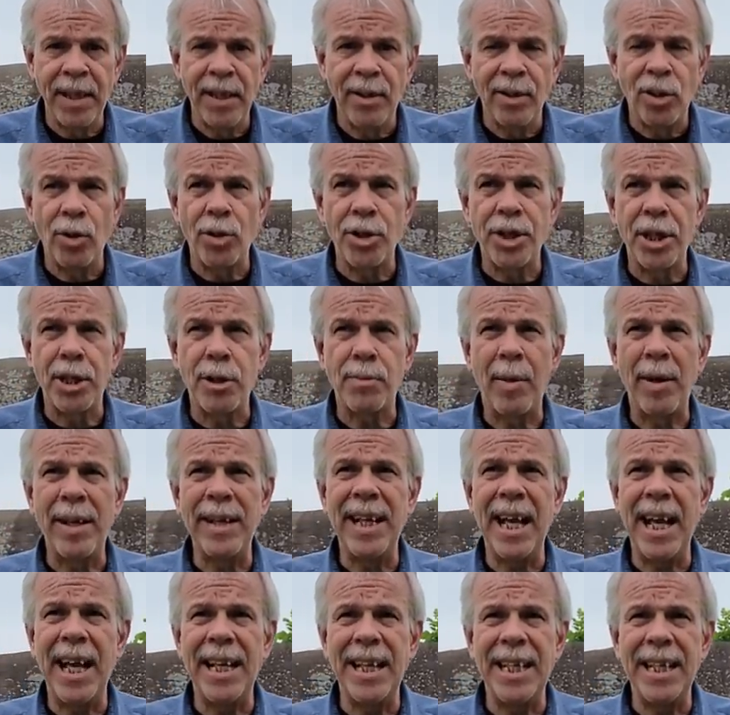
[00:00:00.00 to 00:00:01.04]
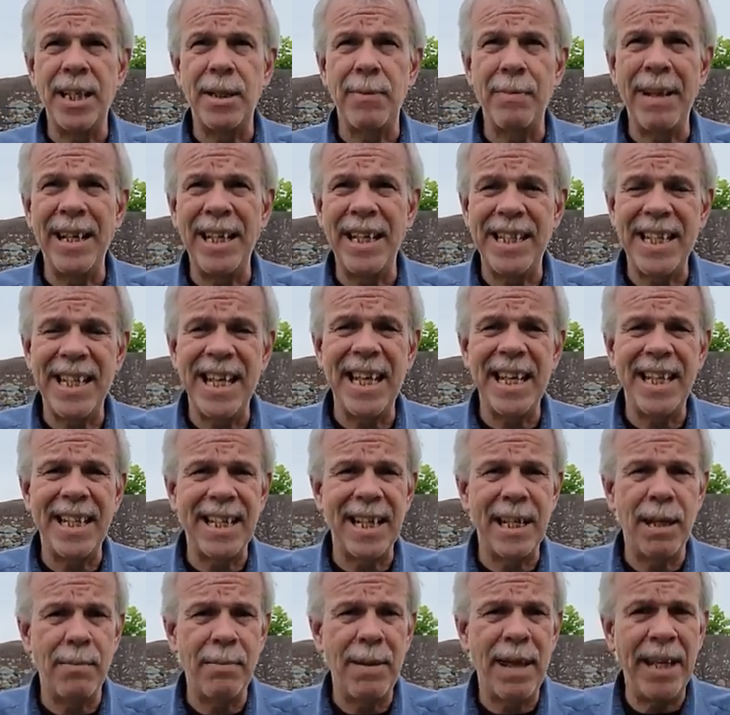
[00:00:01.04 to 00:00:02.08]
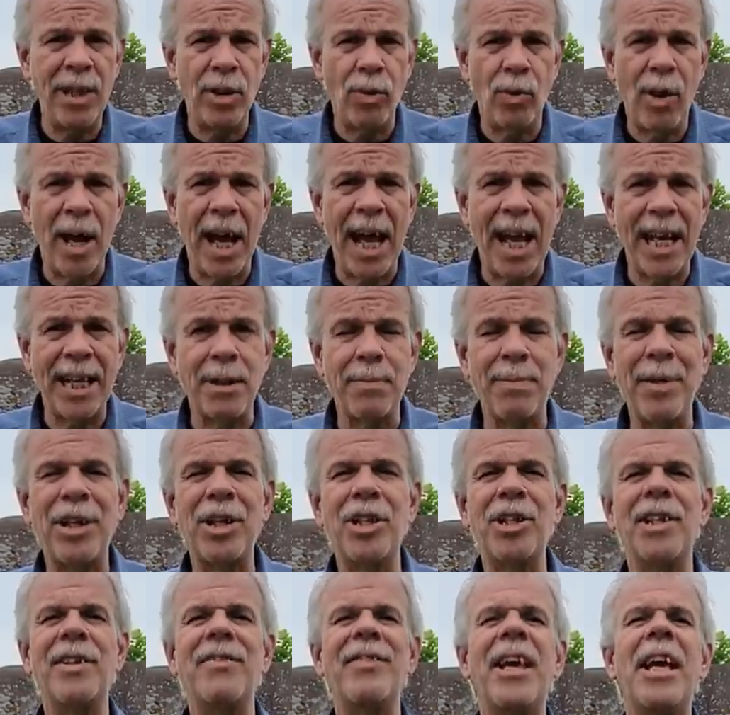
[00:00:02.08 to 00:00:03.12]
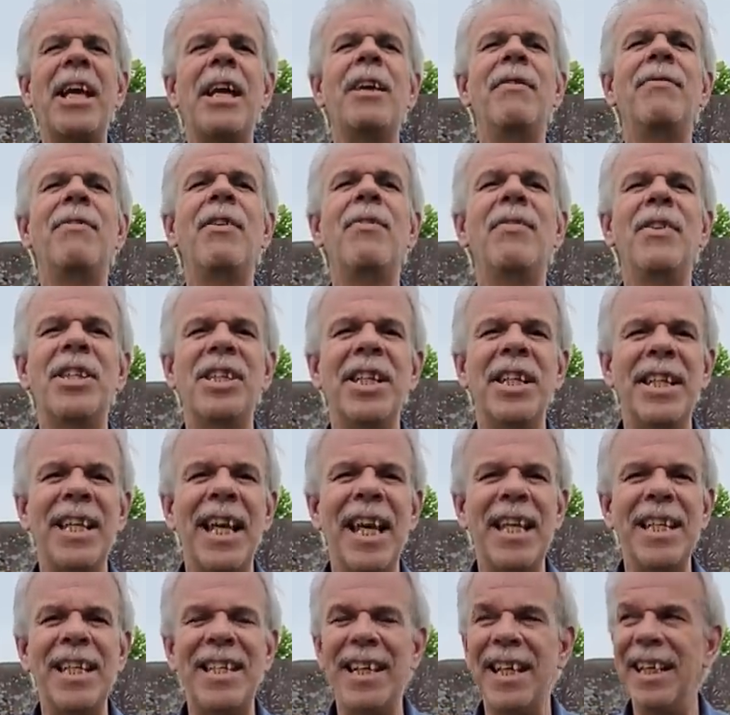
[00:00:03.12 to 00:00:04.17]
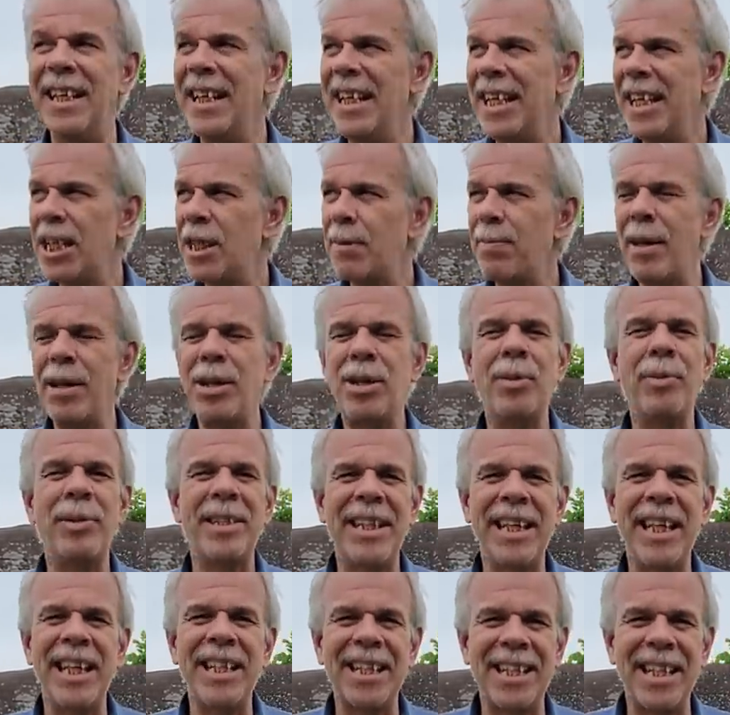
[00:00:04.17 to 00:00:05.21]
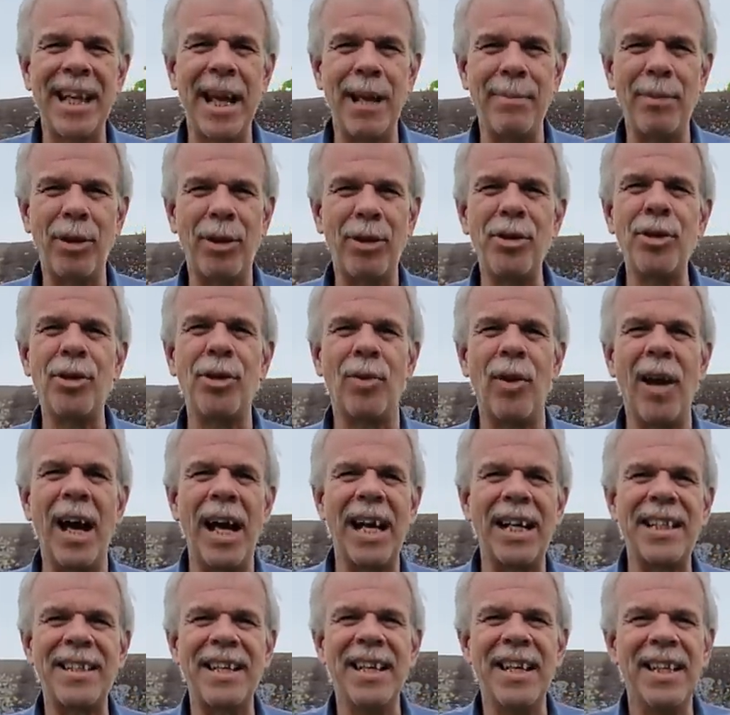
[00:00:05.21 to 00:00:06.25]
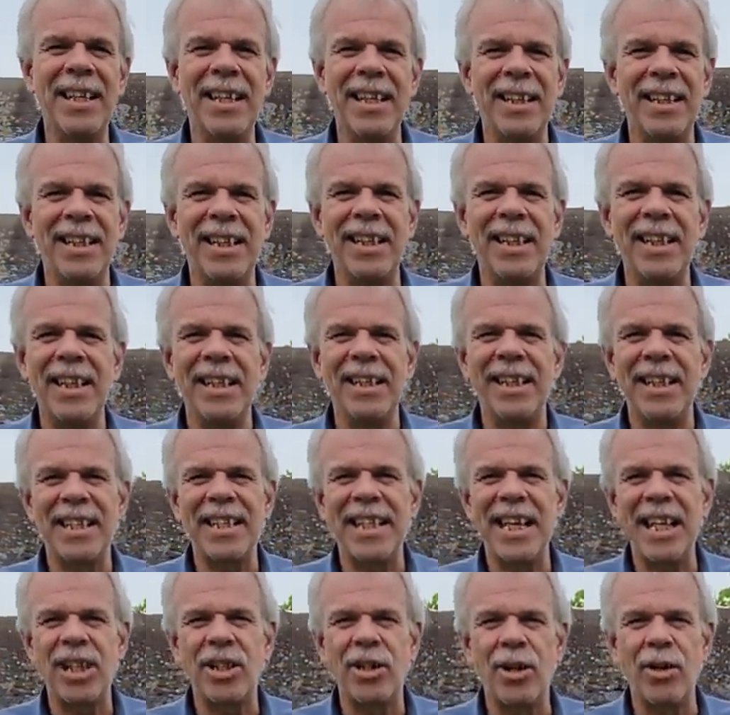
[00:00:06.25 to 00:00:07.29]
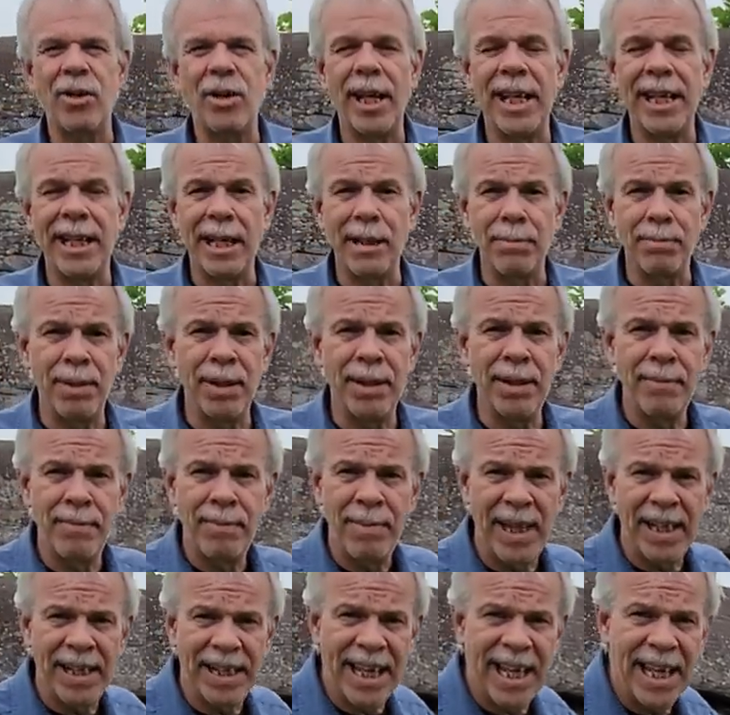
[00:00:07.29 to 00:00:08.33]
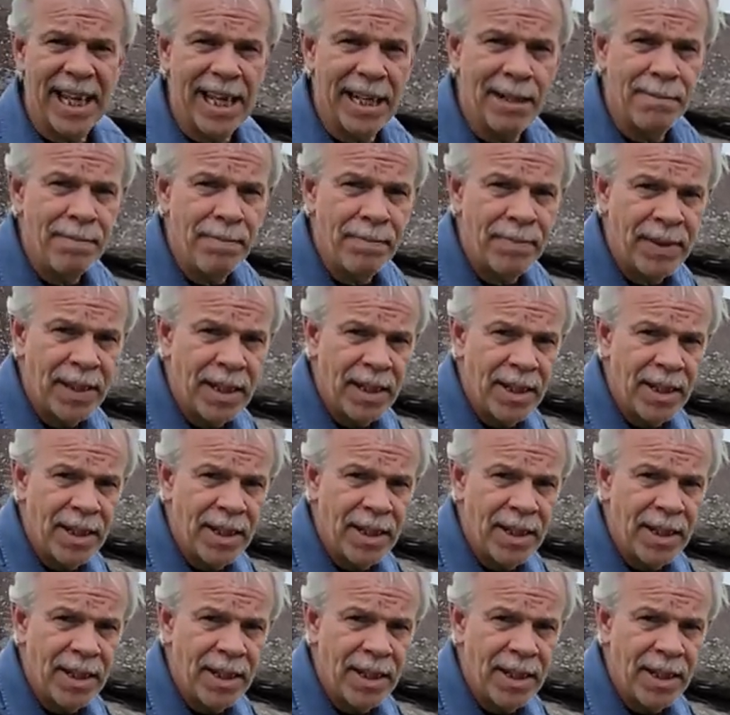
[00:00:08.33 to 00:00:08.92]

Of course, there's probably not as many snakes in the main rocks because of the heavy visitation, especially with the kids climbing through the rocks. that the snakes don't like it. But again,